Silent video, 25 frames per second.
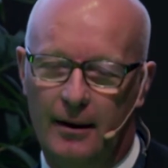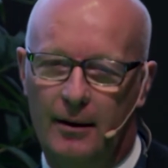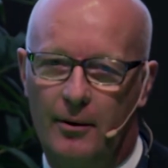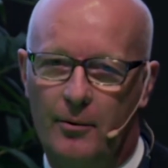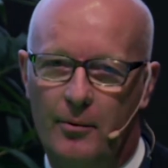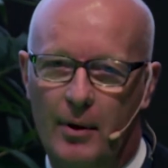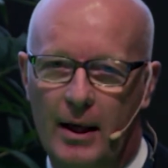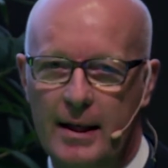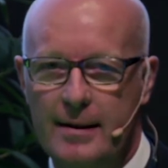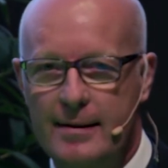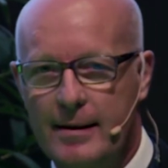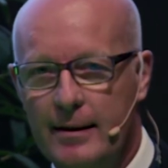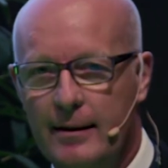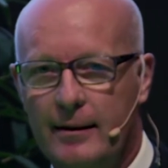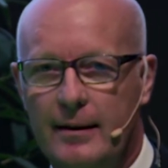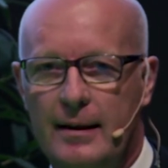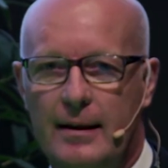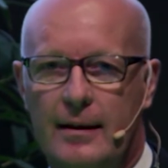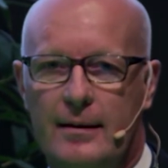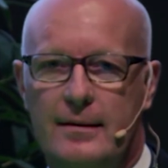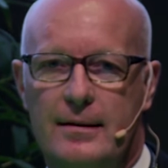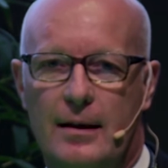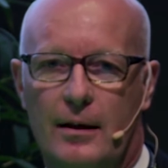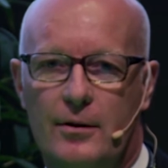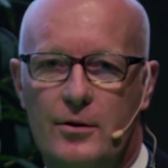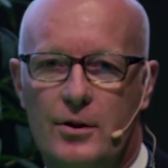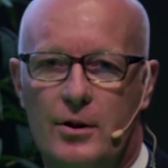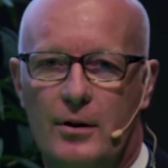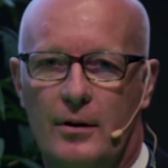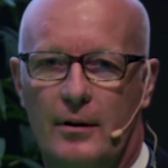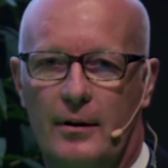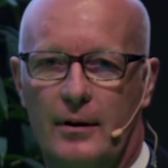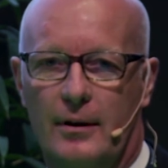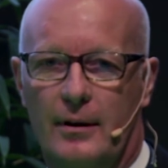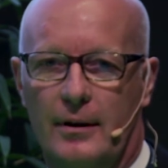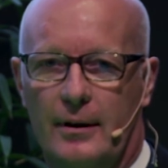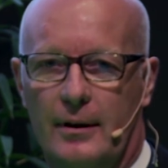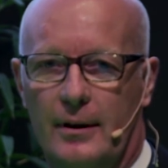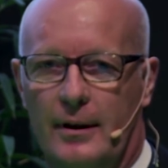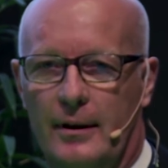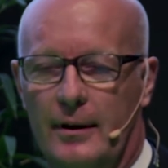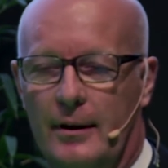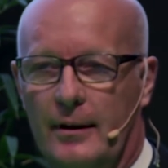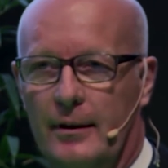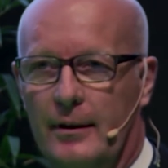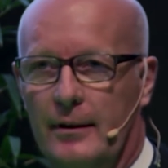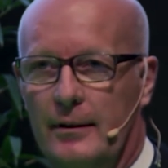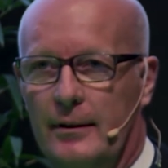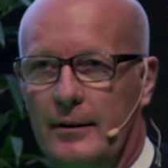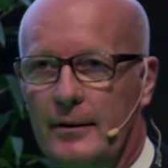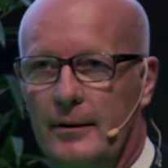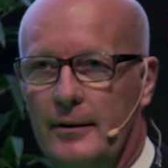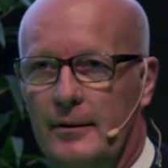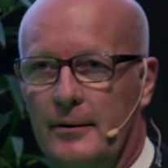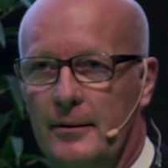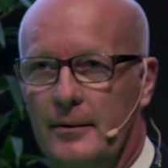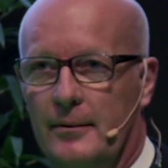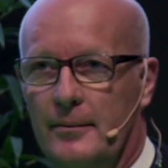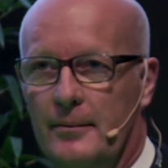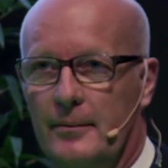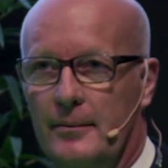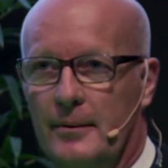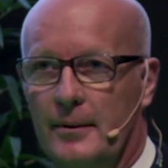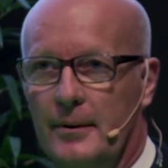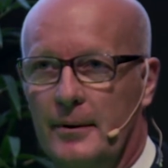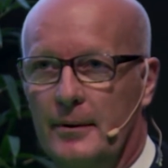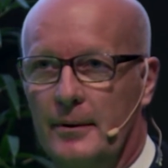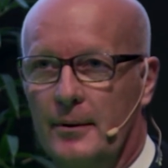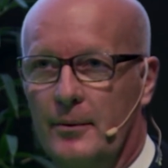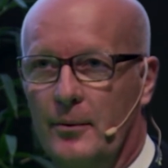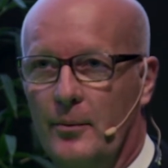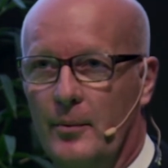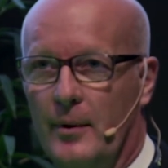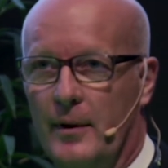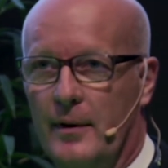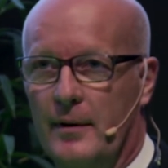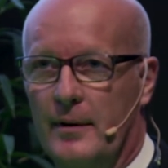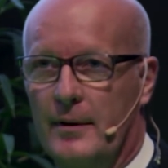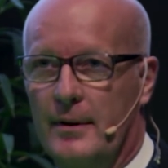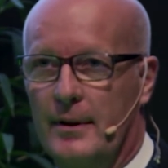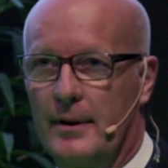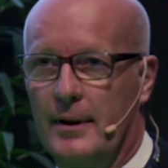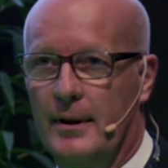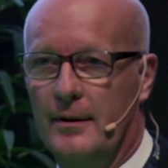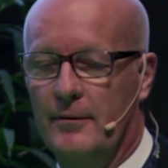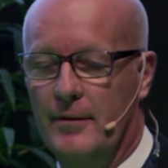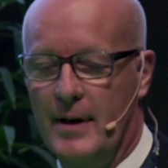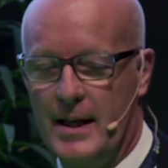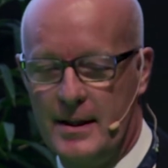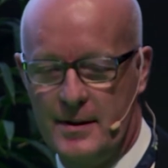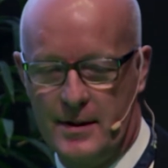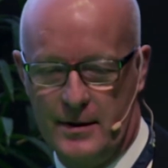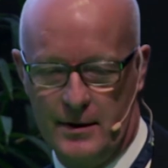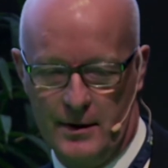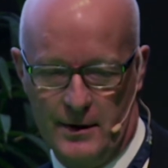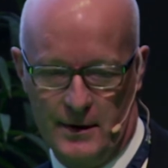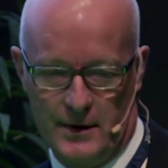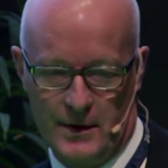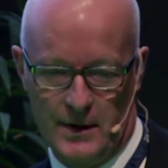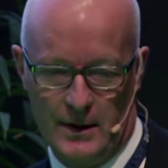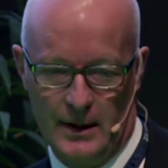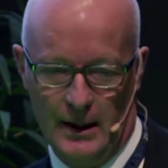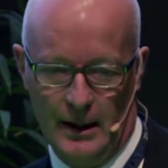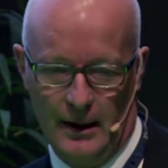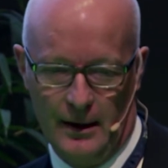raising the attention uh, uh, uh, with investors,